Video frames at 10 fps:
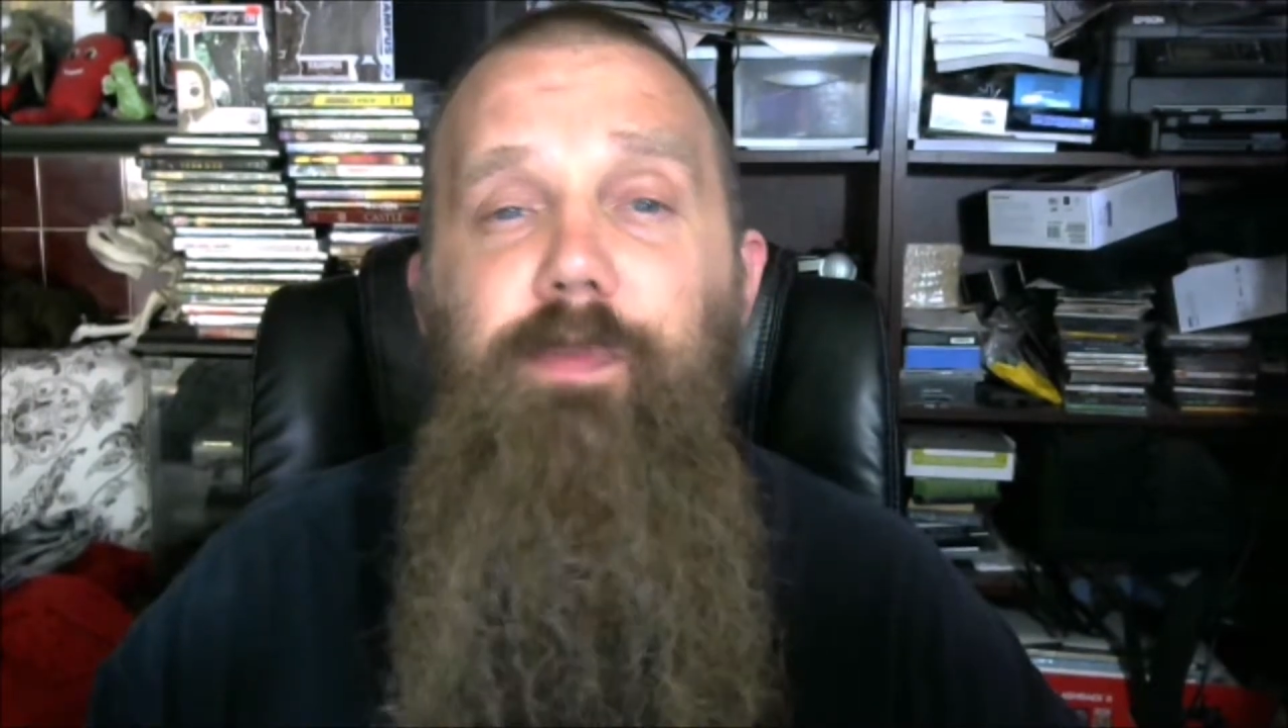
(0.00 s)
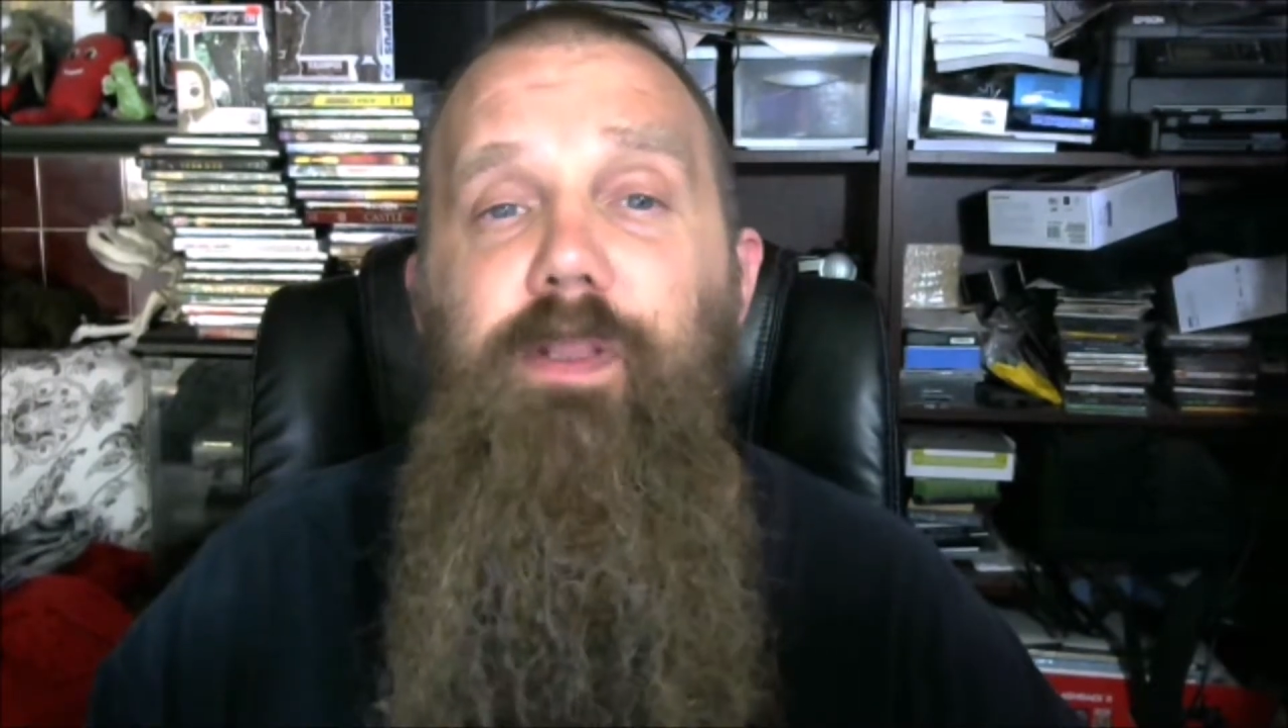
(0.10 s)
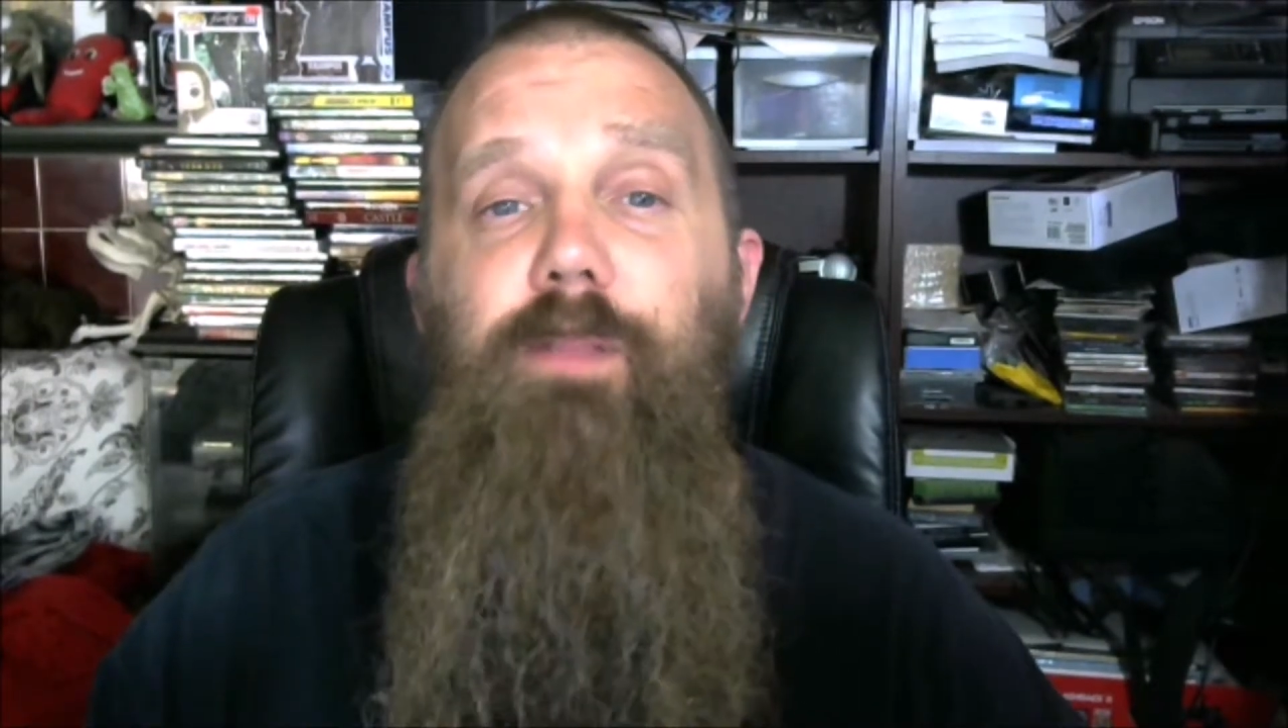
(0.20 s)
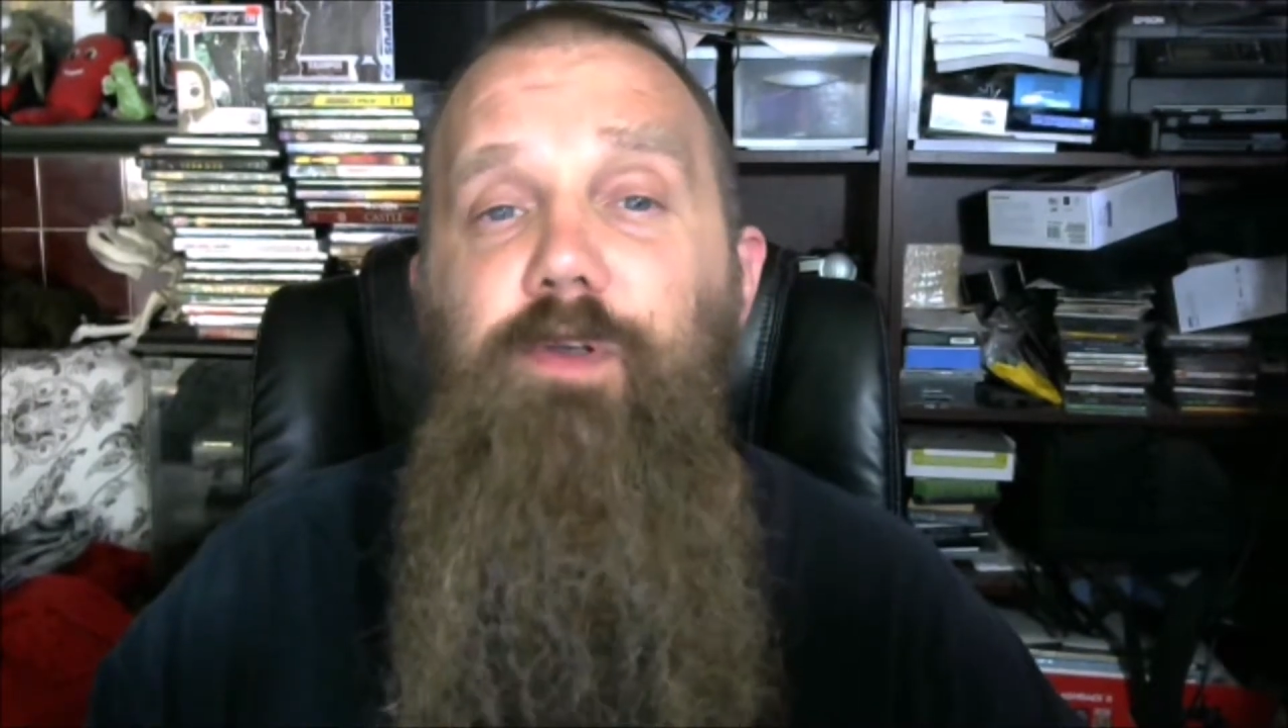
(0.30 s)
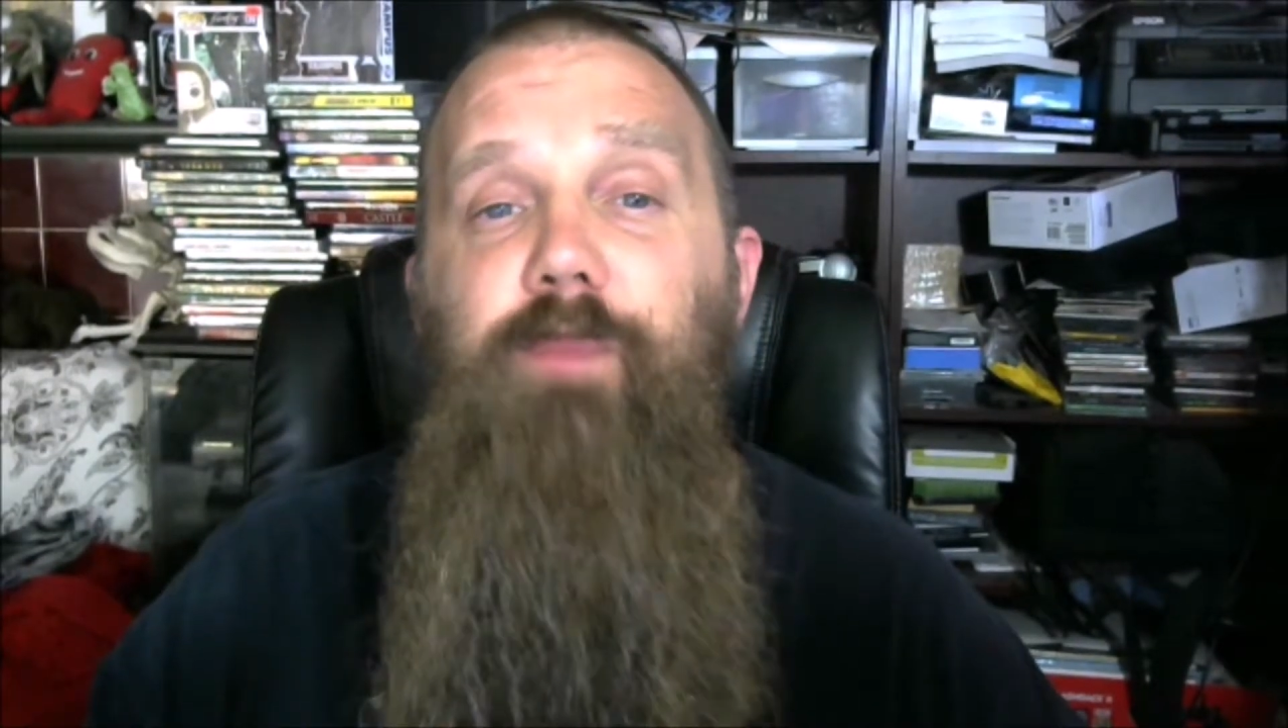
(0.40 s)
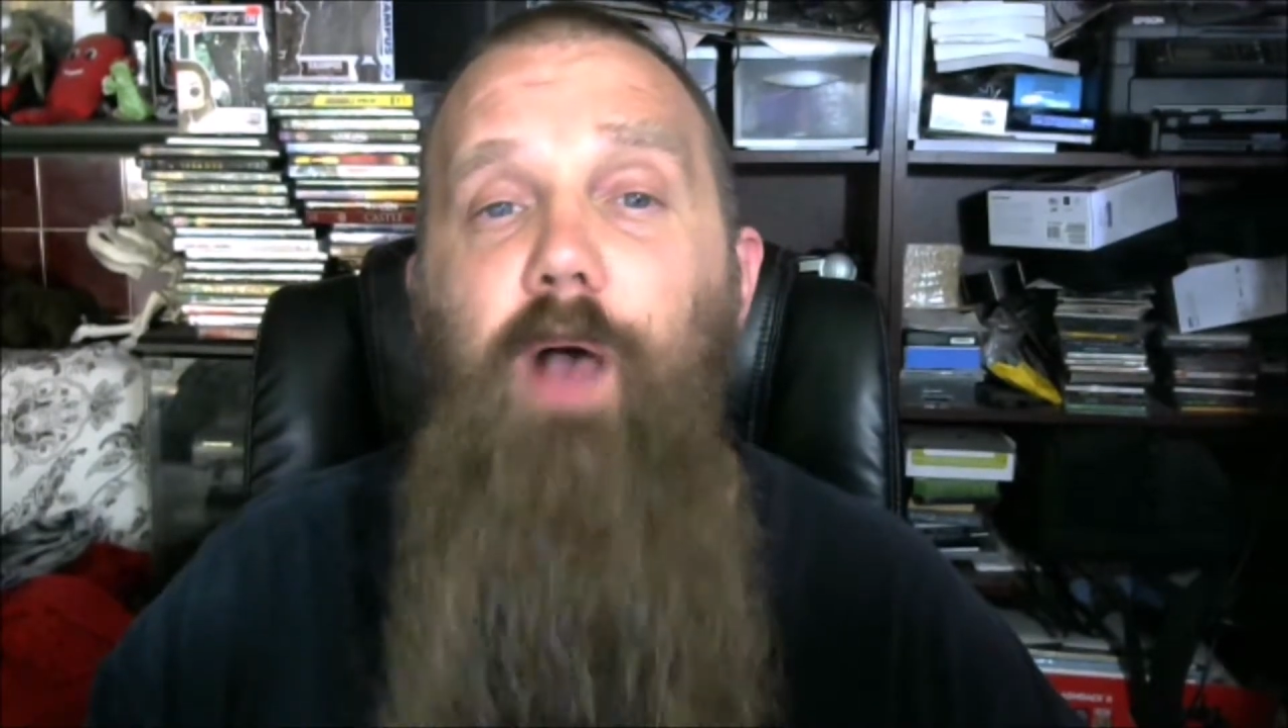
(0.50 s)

to be the most